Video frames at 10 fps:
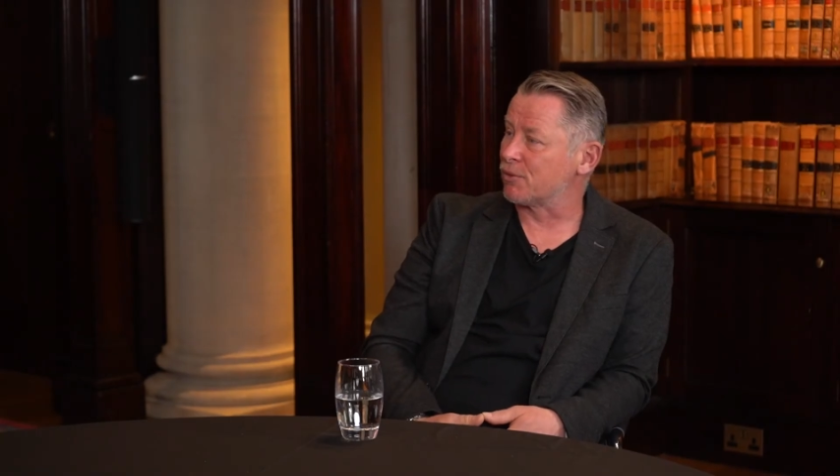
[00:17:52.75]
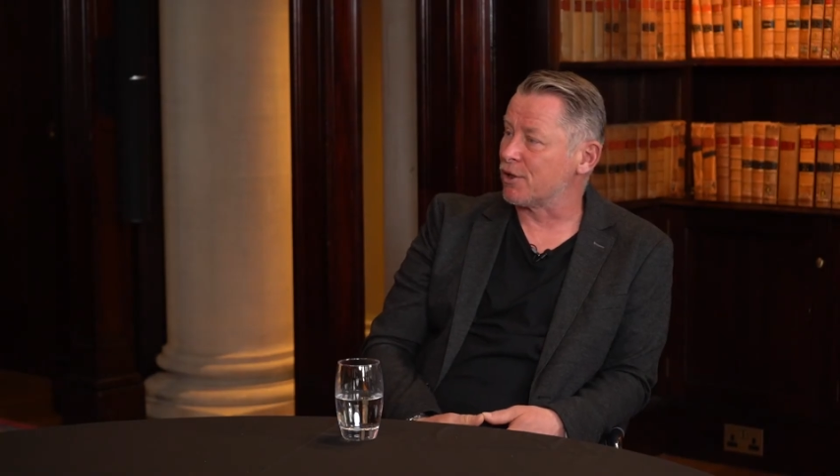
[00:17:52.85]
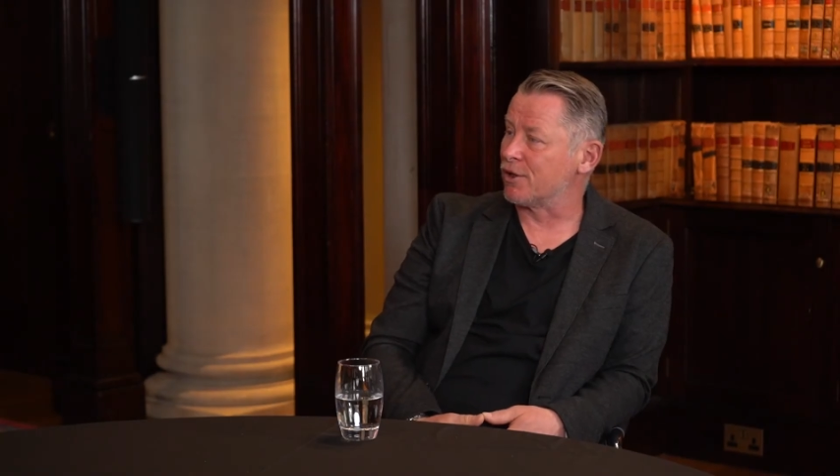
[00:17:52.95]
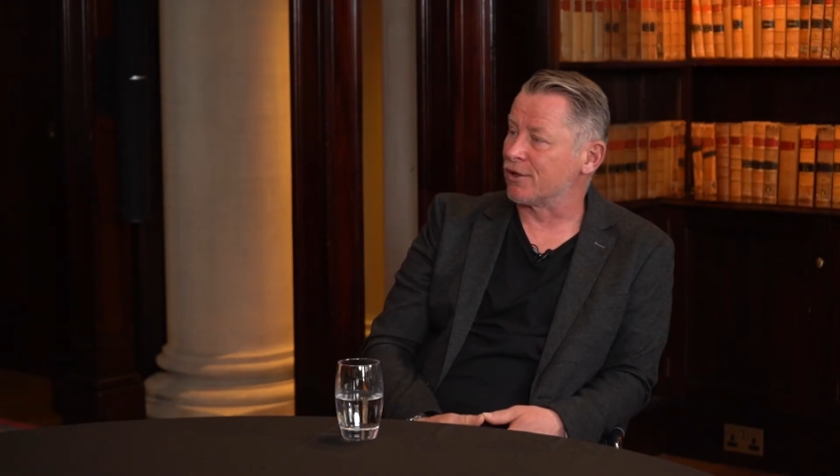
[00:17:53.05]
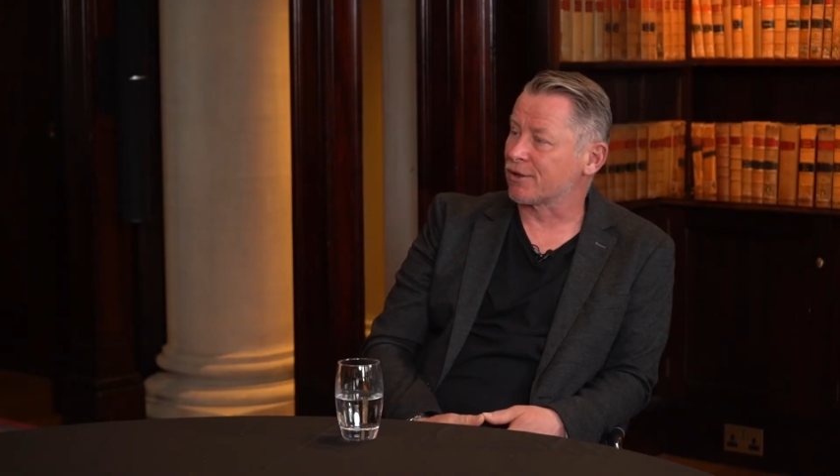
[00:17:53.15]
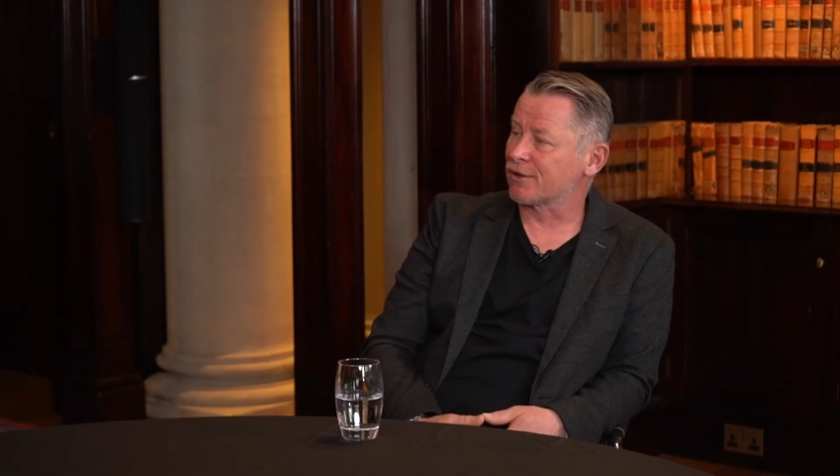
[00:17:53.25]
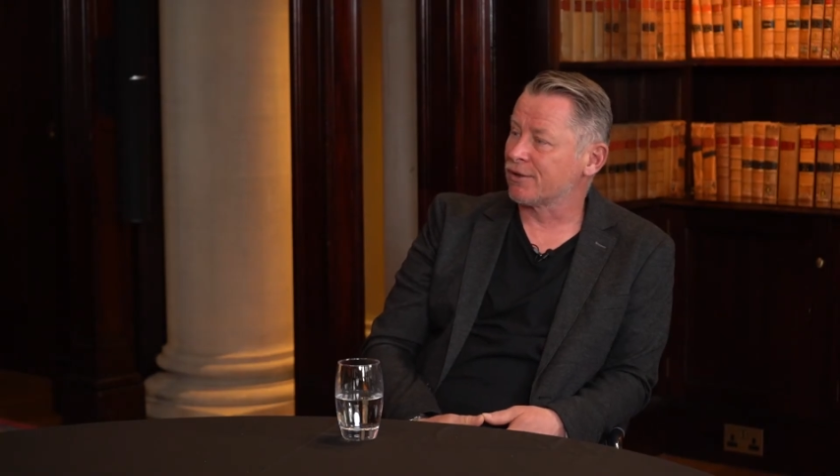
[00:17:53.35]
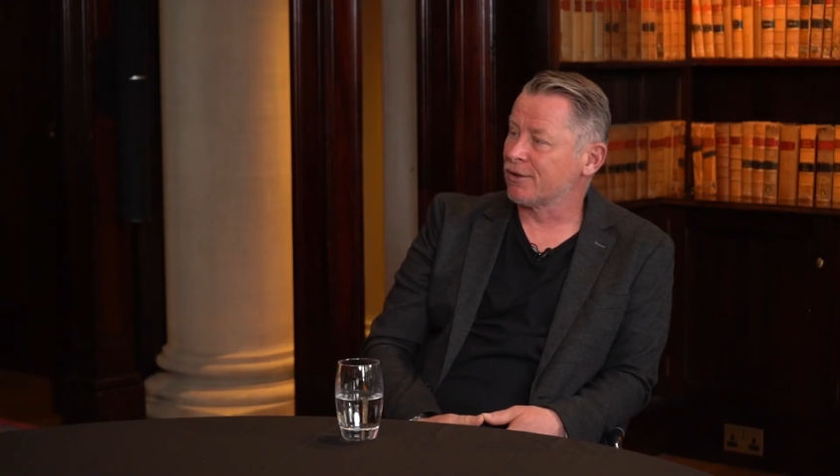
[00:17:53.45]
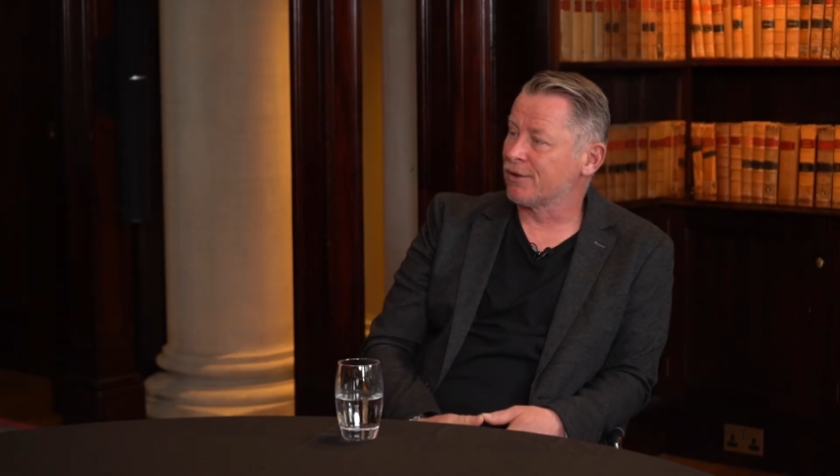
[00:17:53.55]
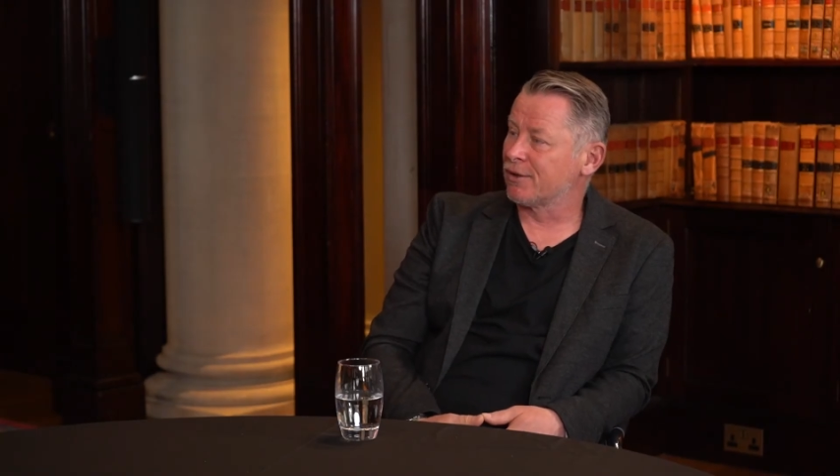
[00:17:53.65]
work,
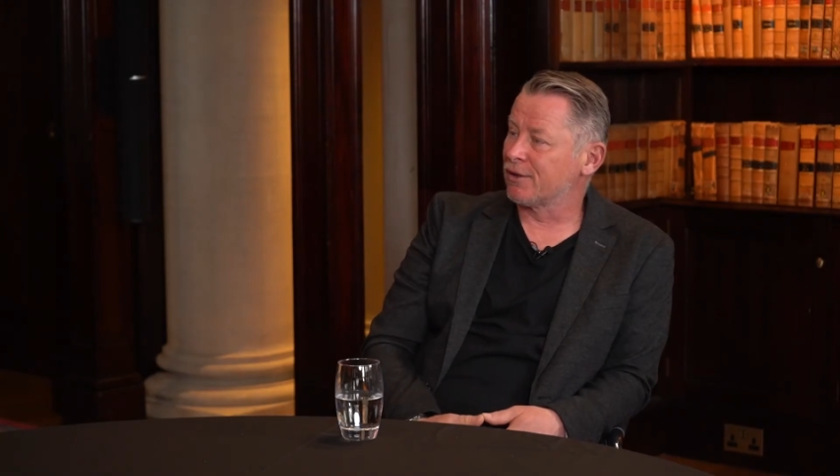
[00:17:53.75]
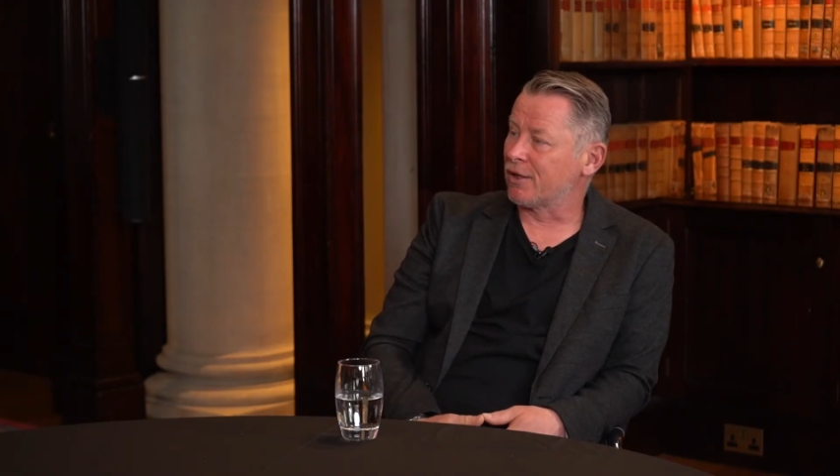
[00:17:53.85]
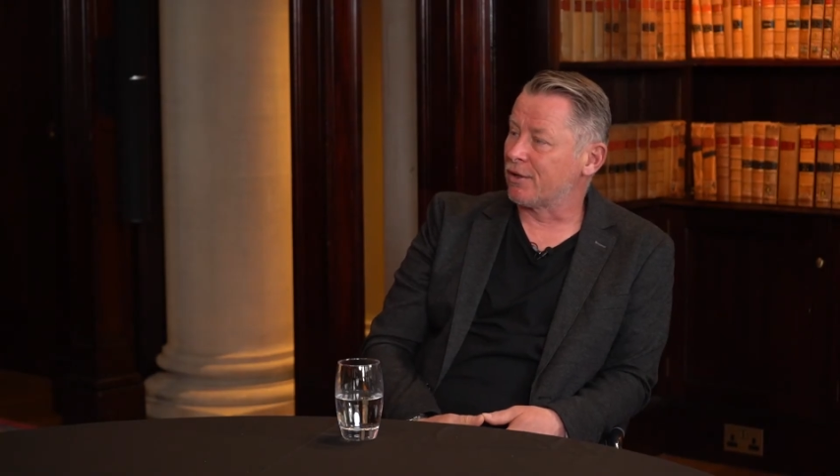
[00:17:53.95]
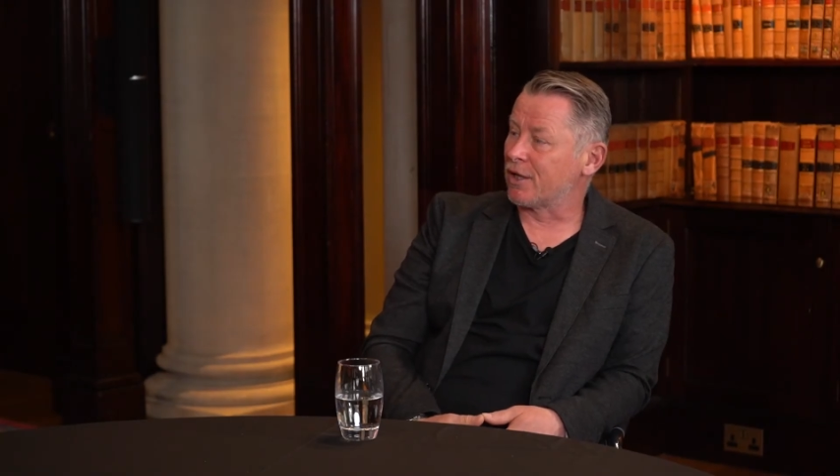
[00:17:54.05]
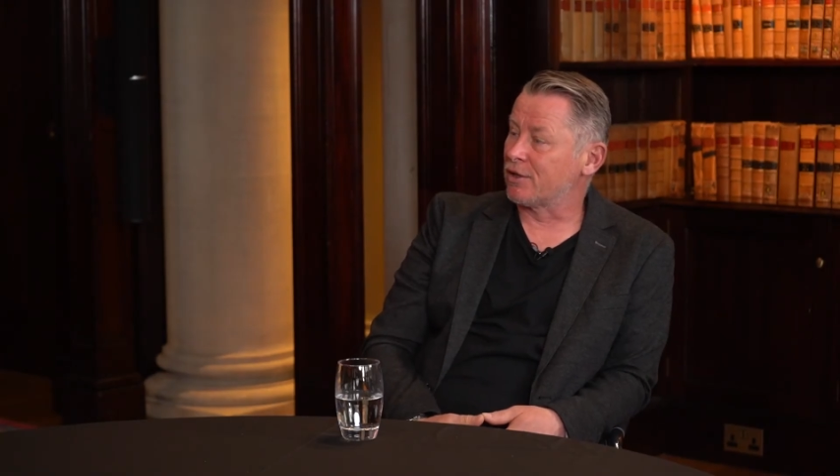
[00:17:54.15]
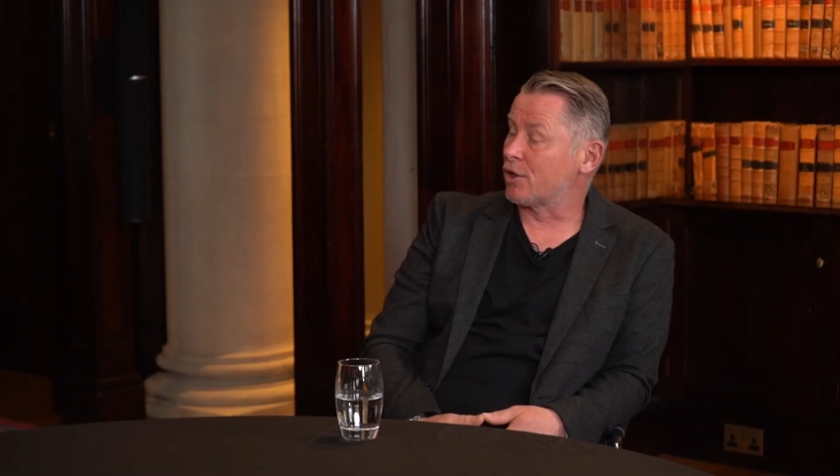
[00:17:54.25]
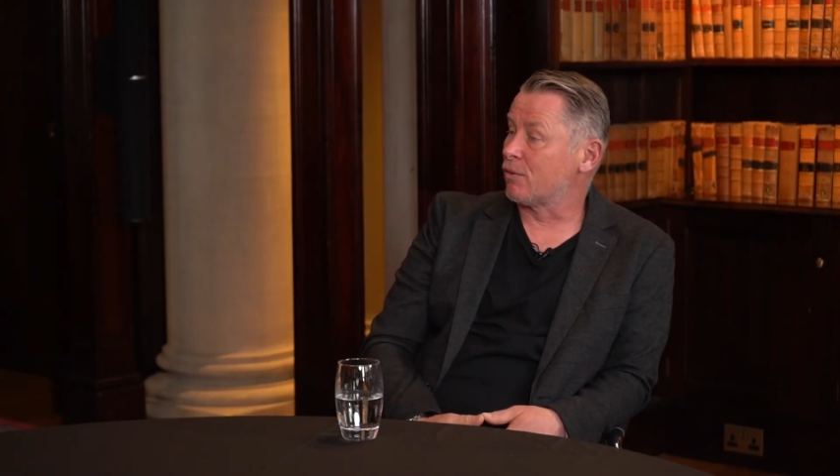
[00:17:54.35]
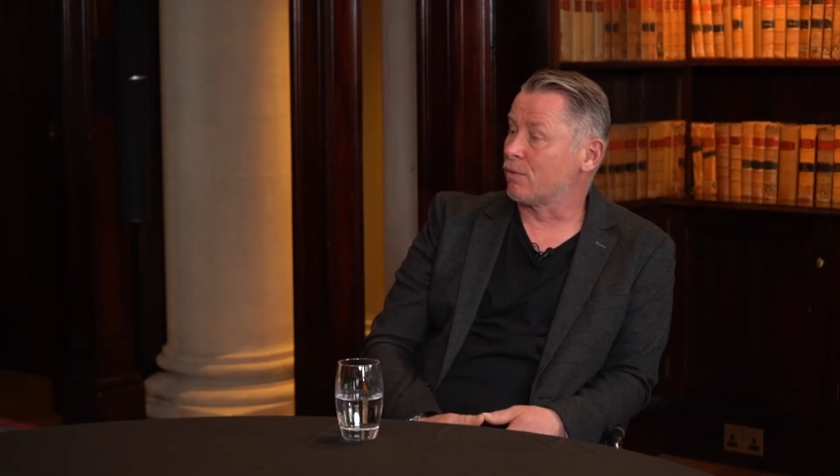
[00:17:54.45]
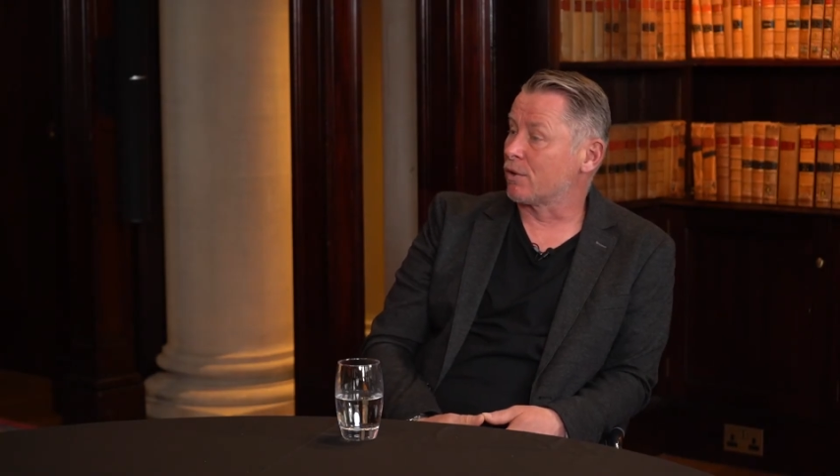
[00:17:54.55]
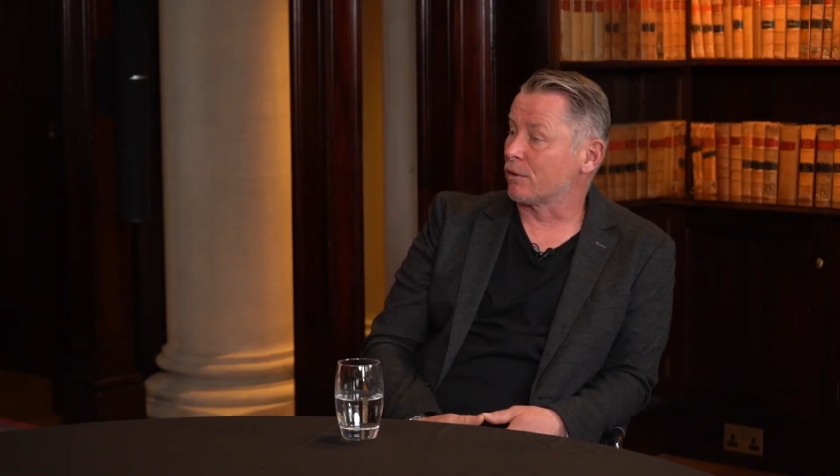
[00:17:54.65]
and they
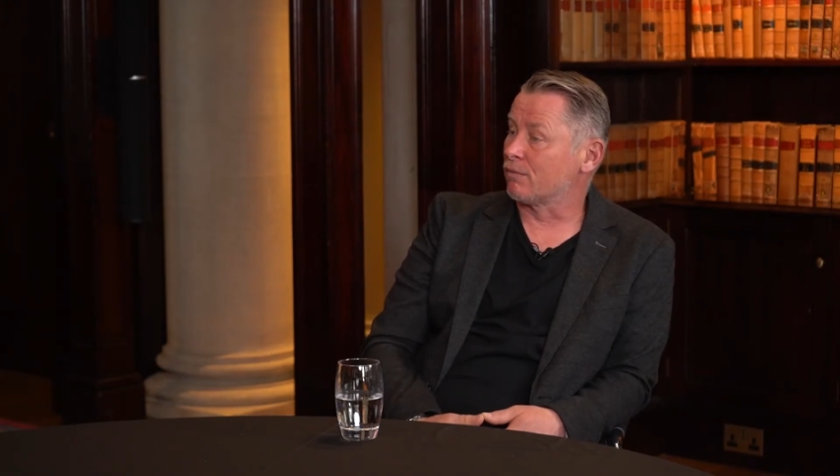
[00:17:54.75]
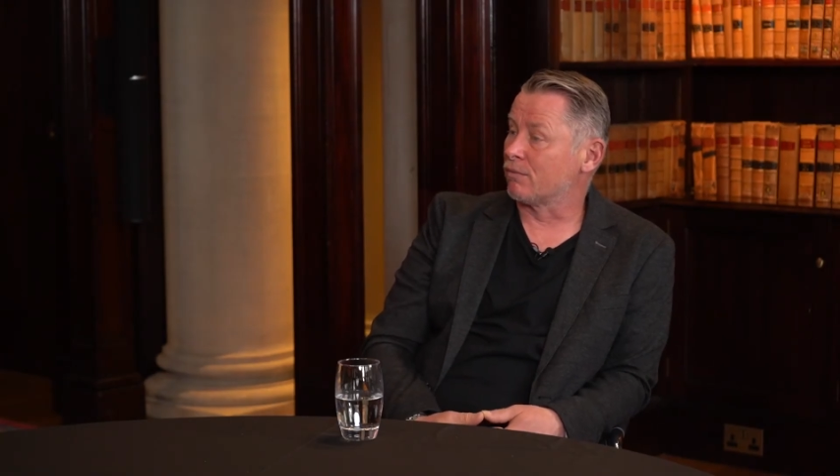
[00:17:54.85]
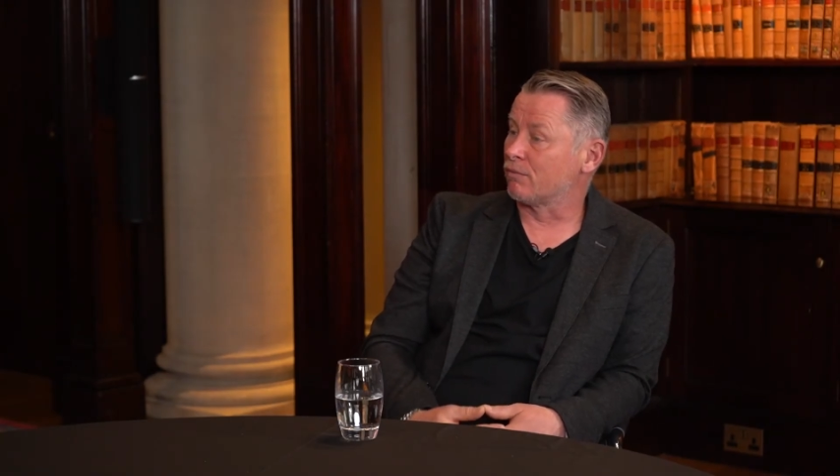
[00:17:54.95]
don't want to